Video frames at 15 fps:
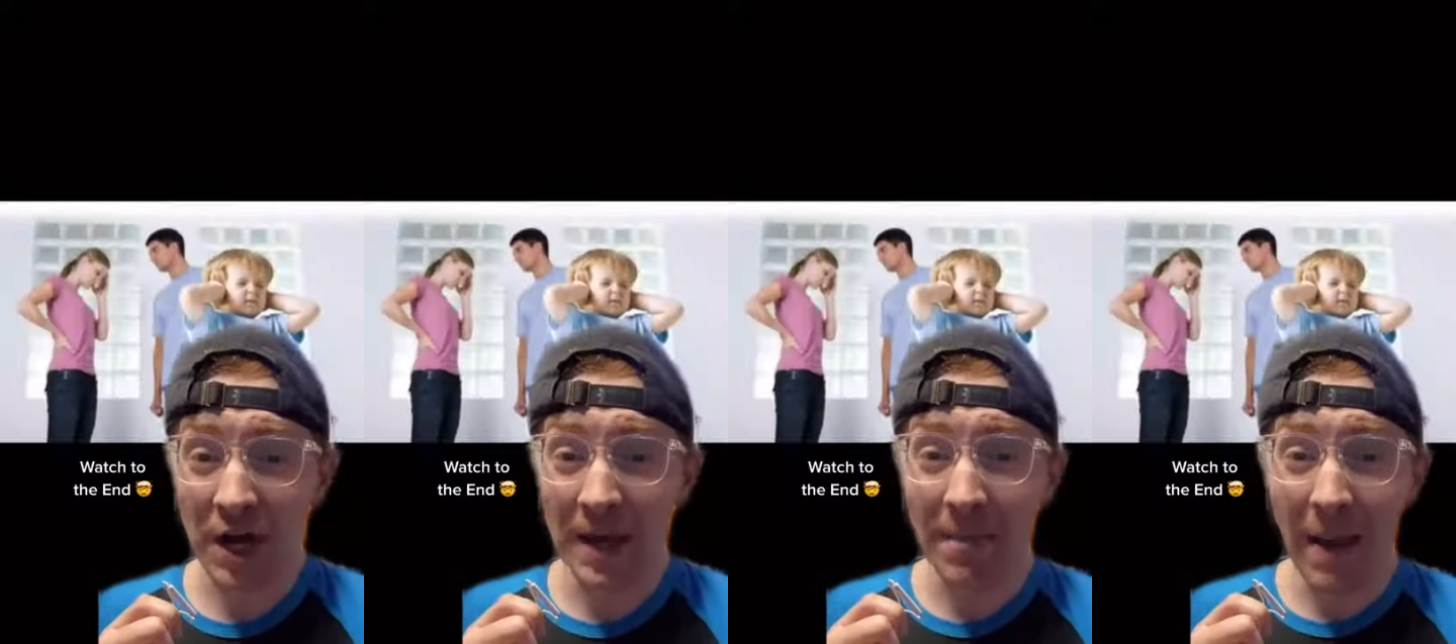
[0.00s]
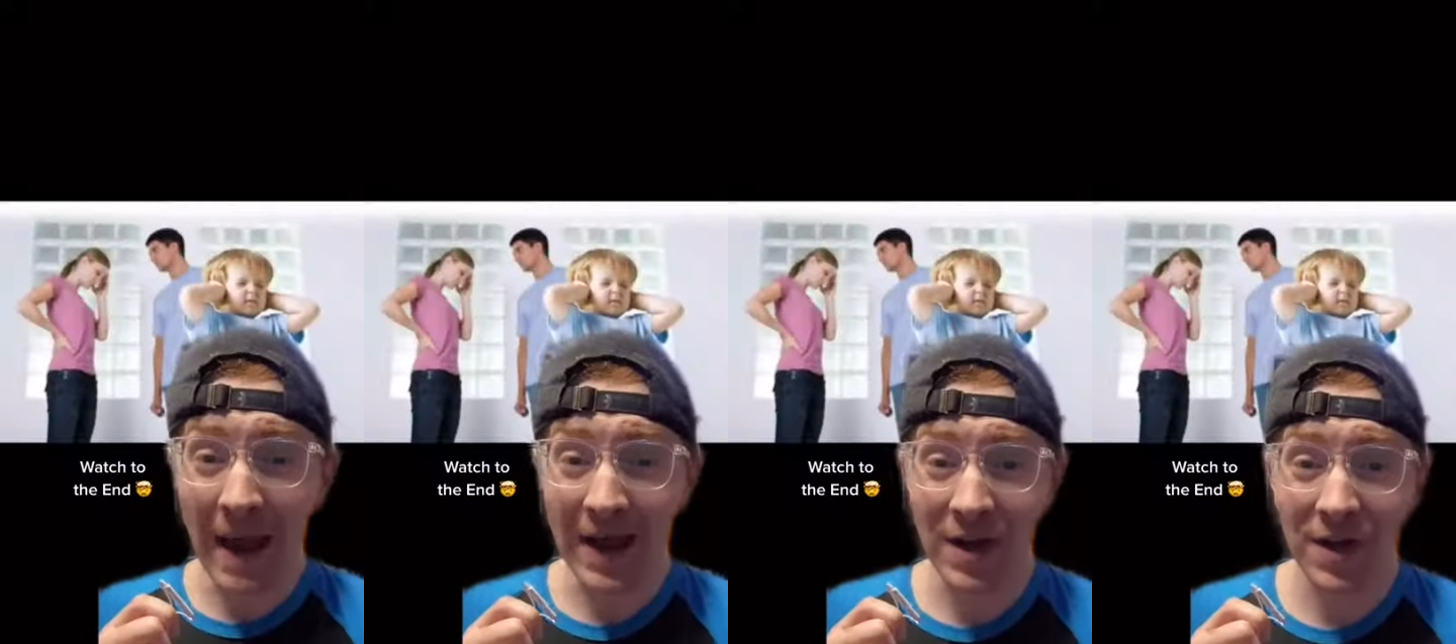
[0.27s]
and
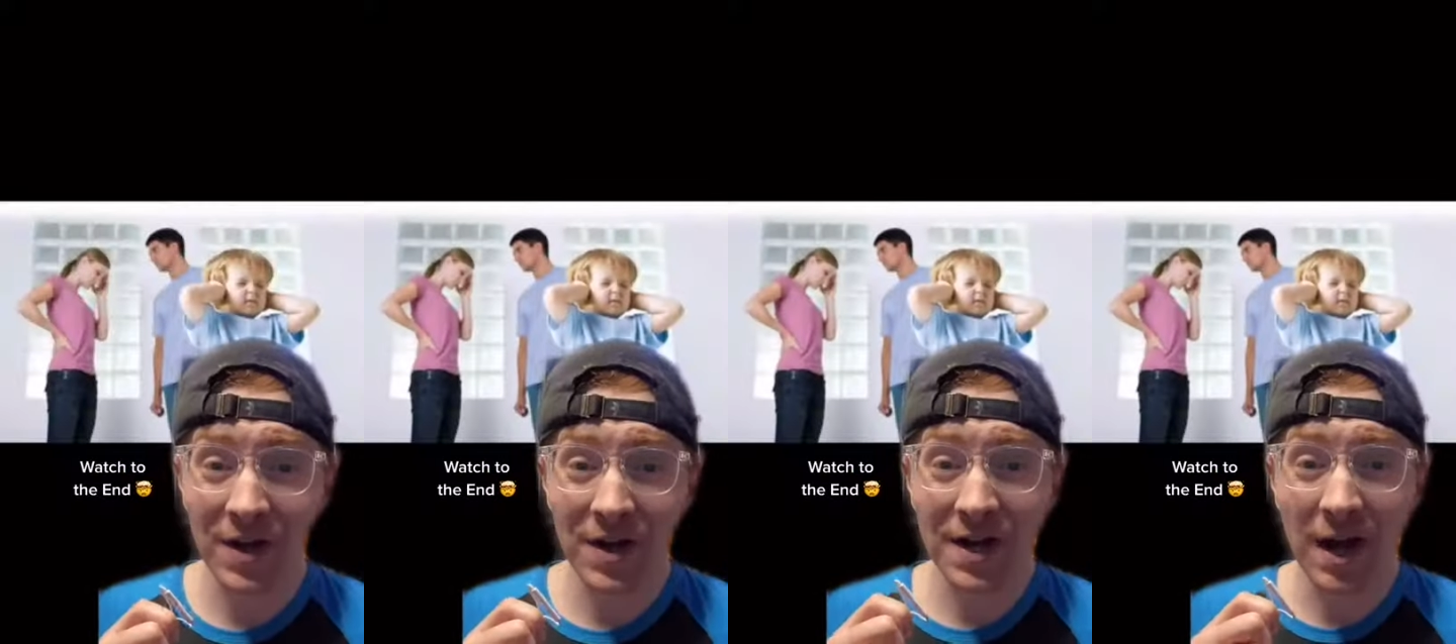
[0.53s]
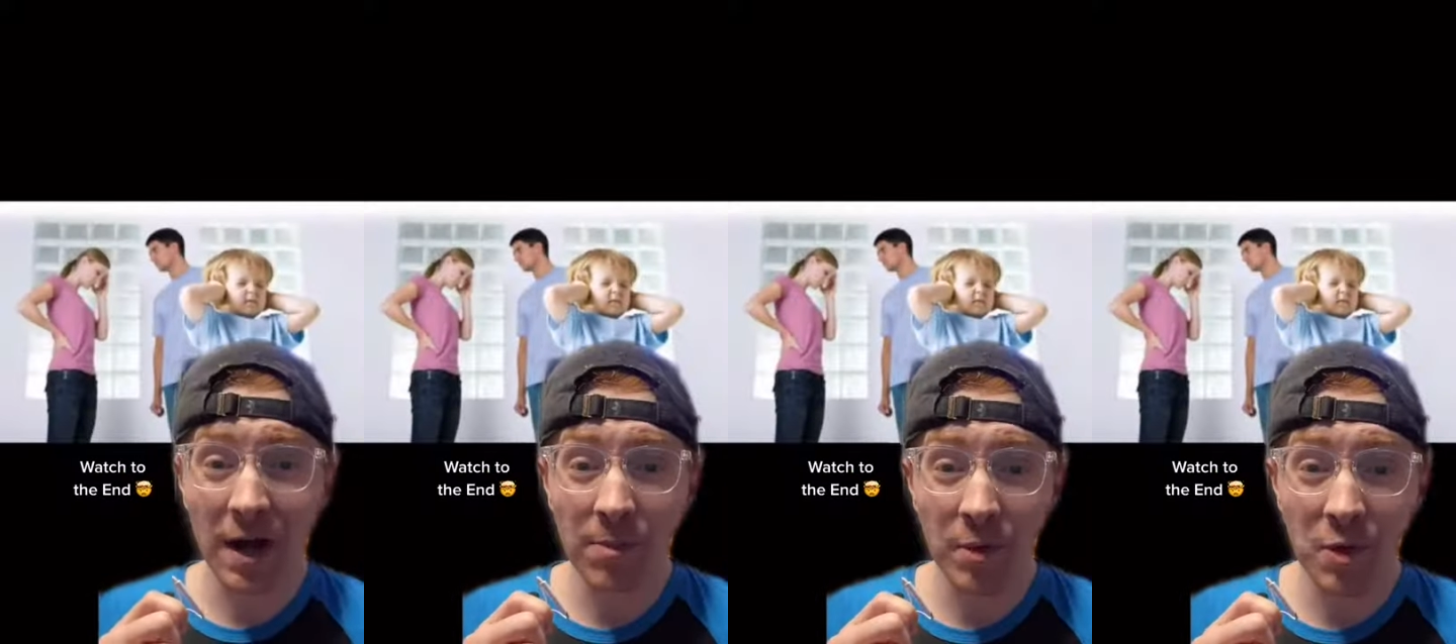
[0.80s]
Michael are a
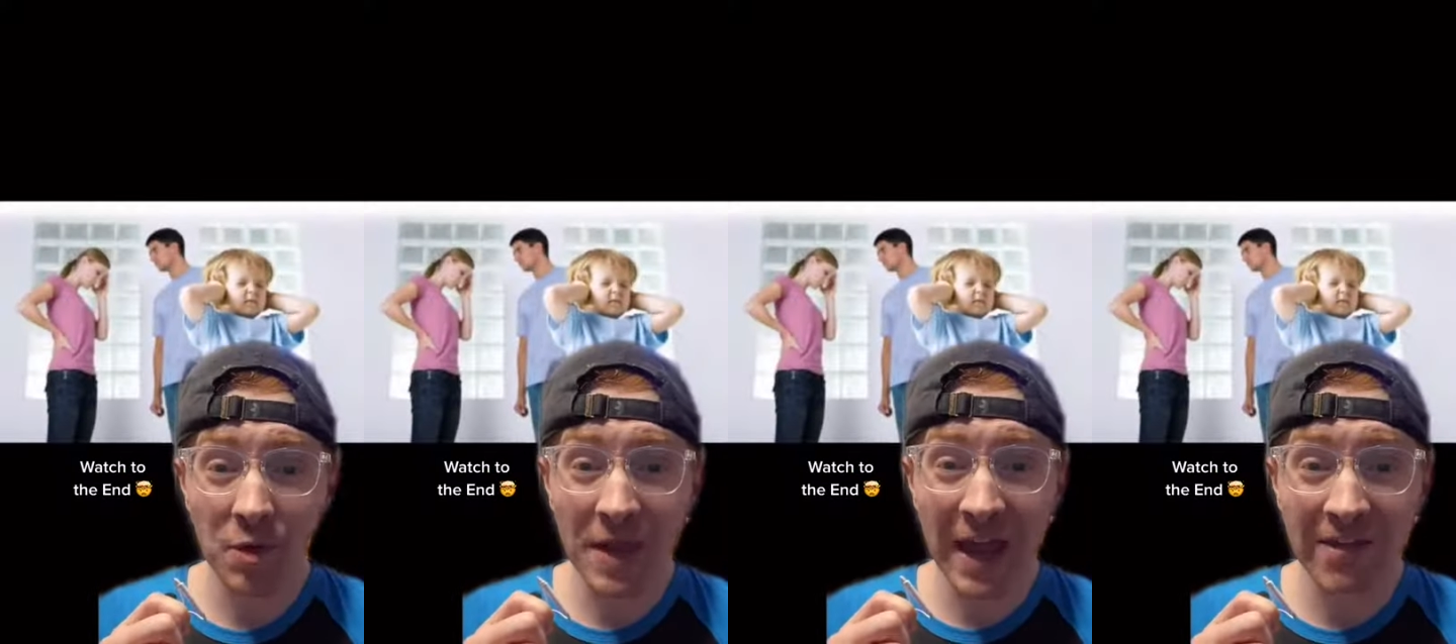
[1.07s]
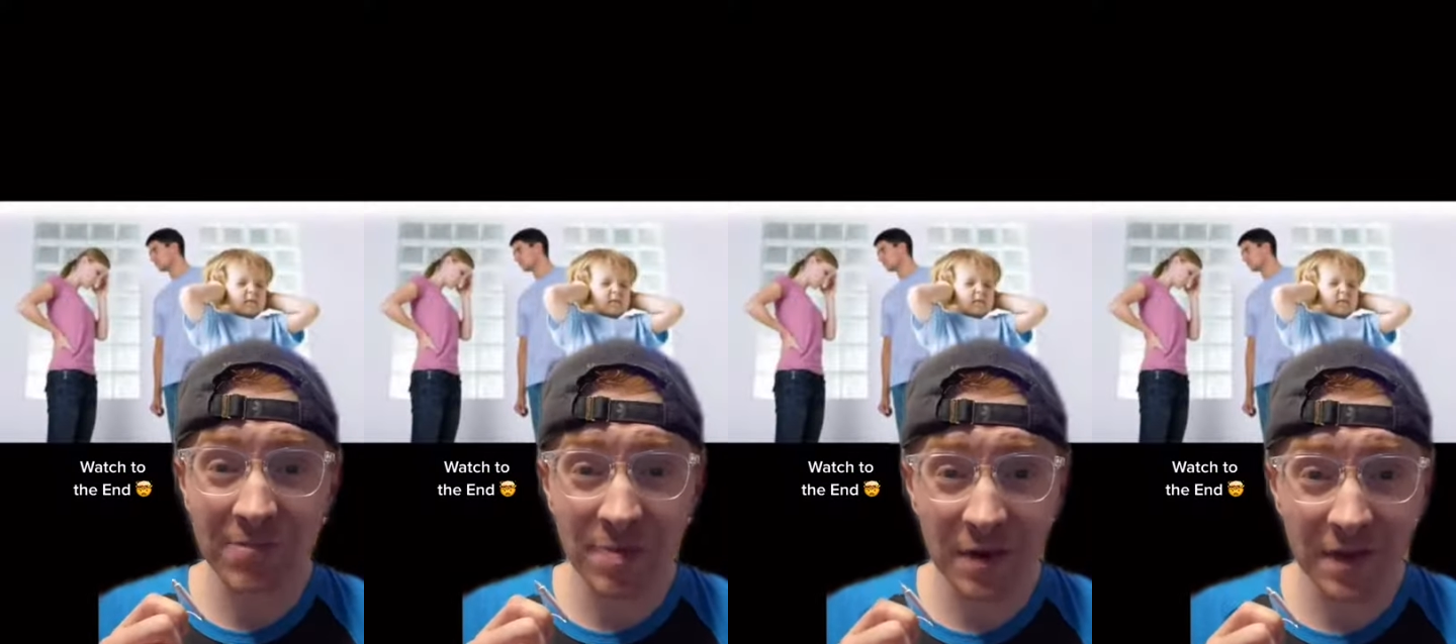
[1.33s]
couple who
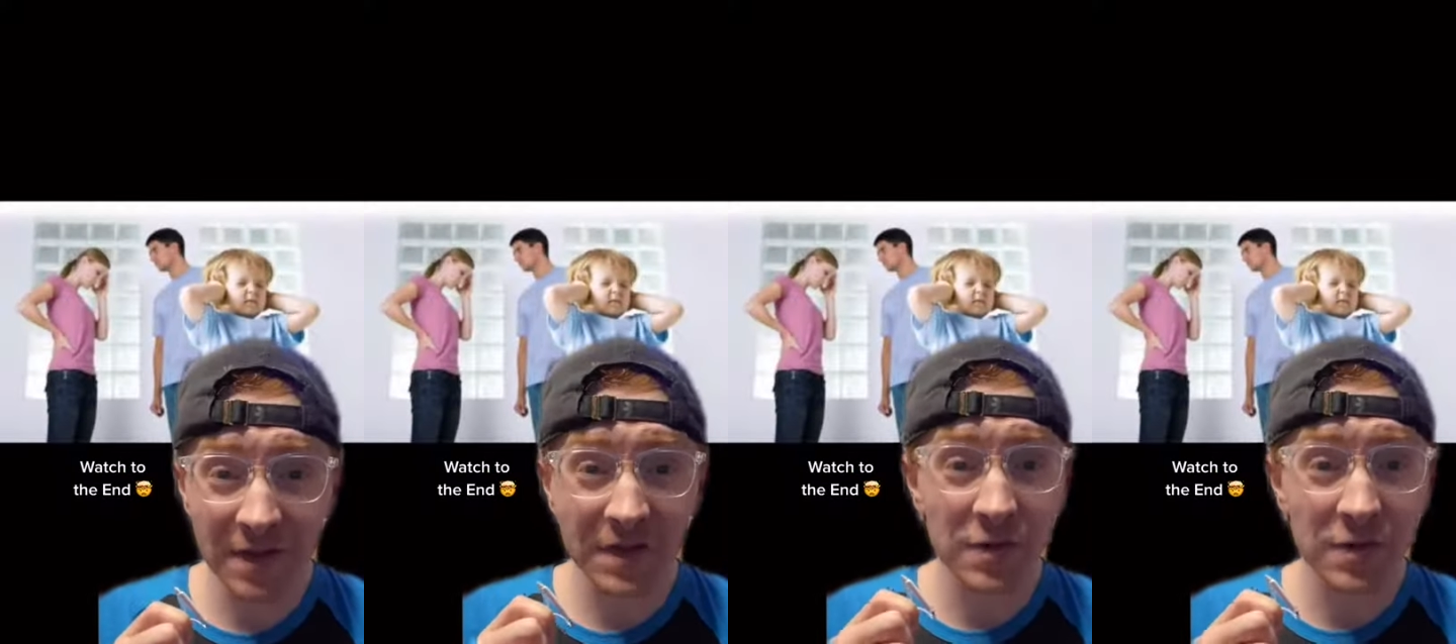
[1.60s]
gave birth